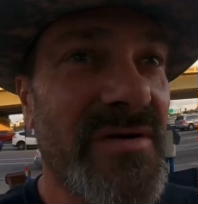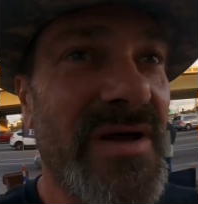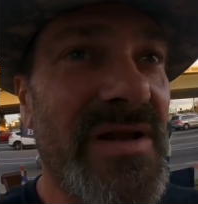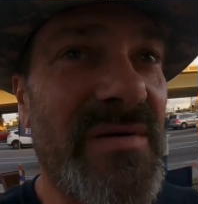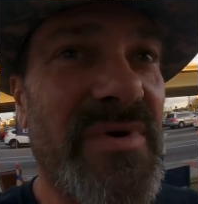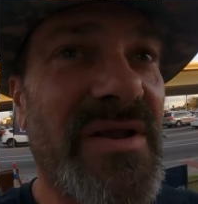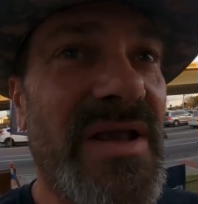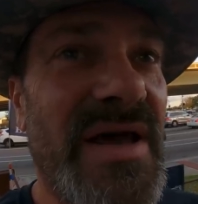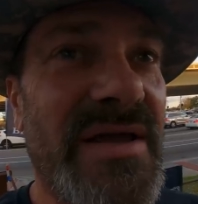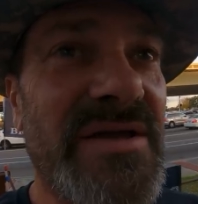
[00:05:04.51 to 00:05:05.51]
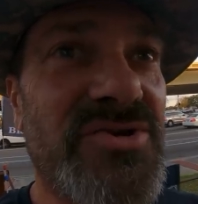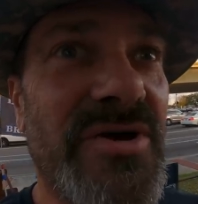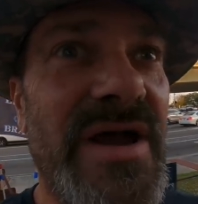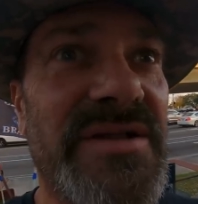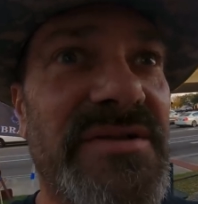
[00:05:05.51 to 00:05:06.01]
and I've been like
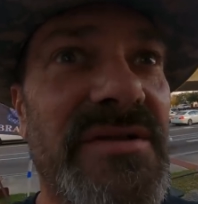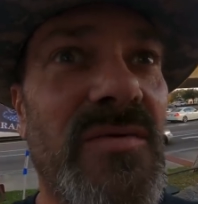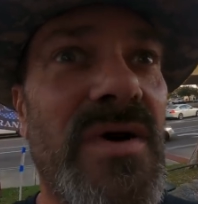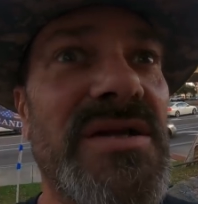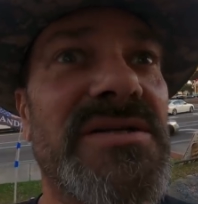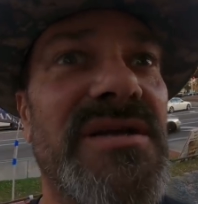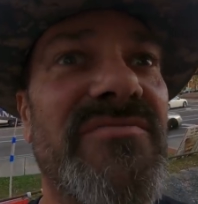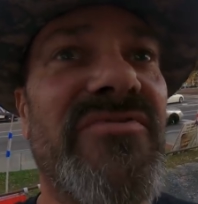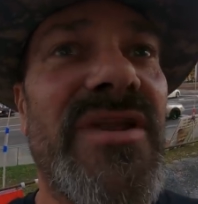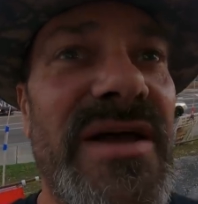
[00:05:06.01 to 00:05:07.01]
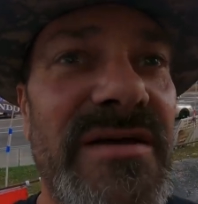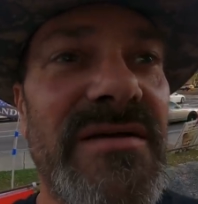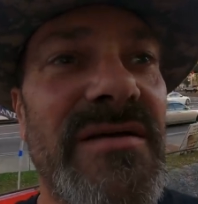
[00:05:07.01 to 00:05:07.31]
entranced into watching it for like,